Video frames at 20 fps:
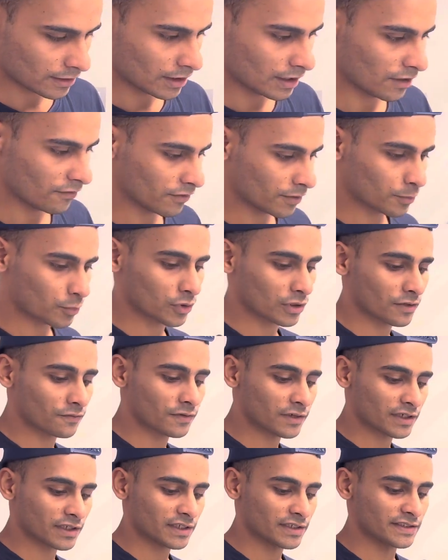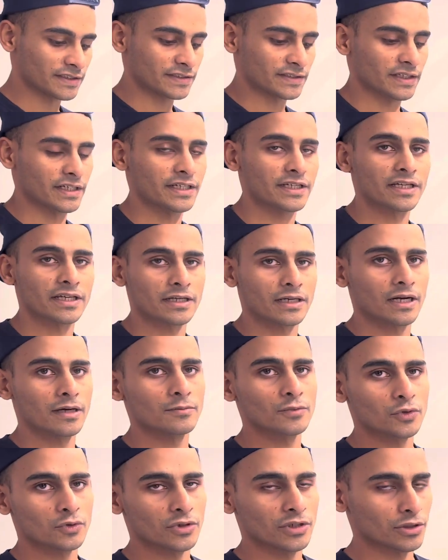Our portafilter is 18 gram.
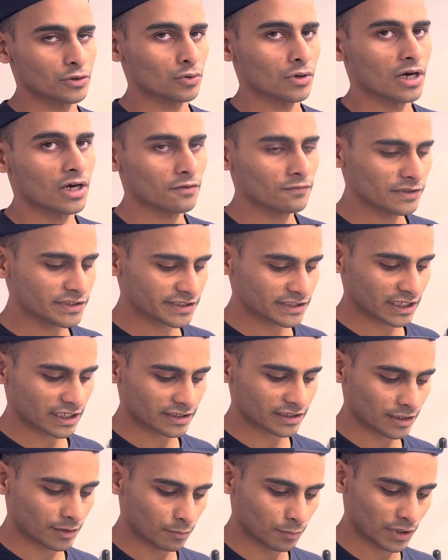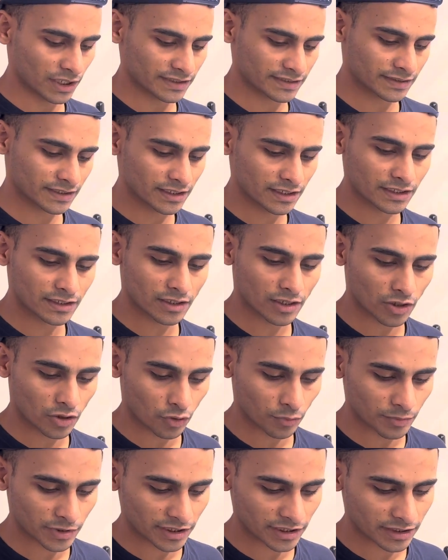You need to always check the basket
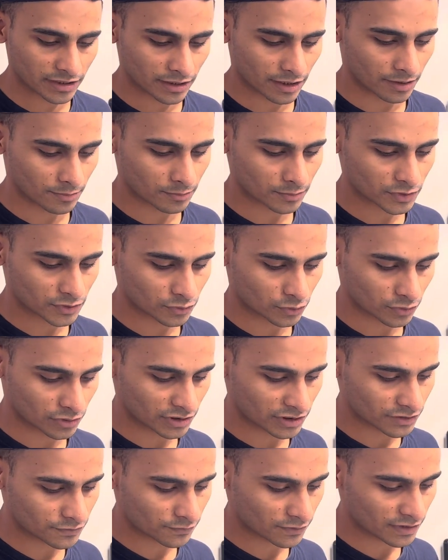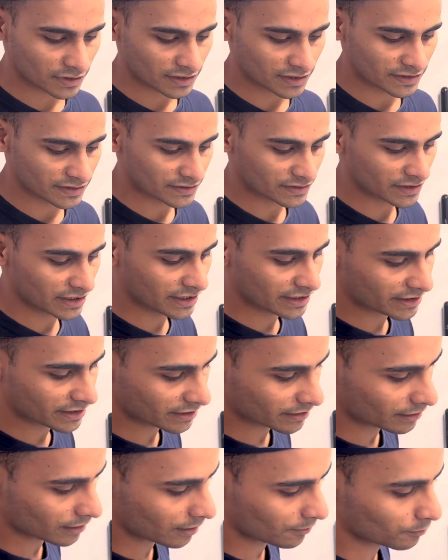how many gram. So this one is
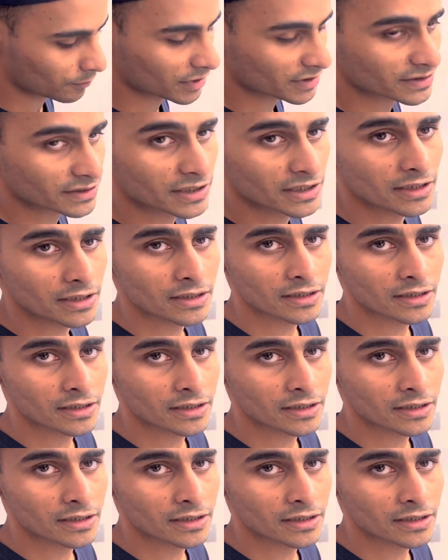18 gram basket.